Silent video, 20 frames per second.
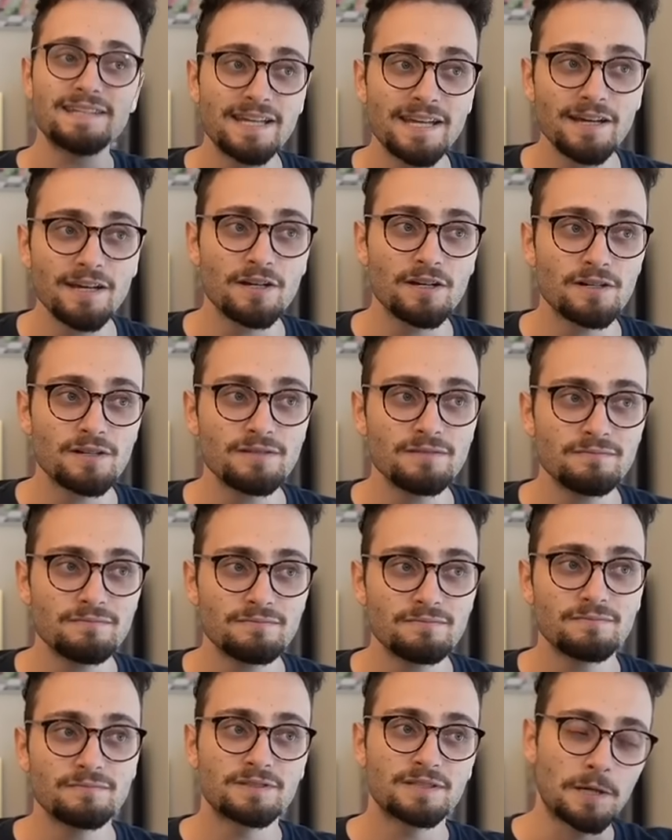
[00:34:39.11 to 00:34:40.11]
here,
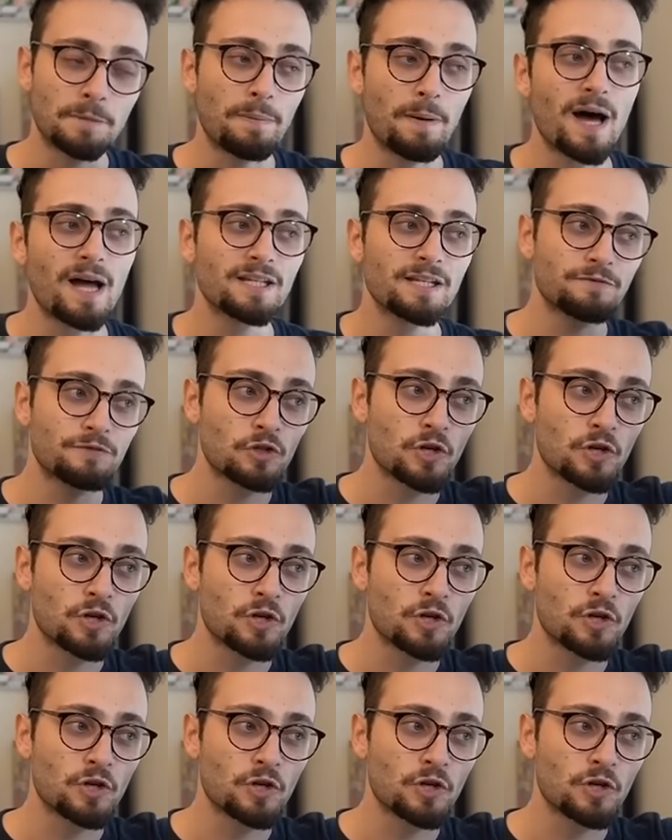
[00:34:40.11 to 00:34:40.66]
Topalov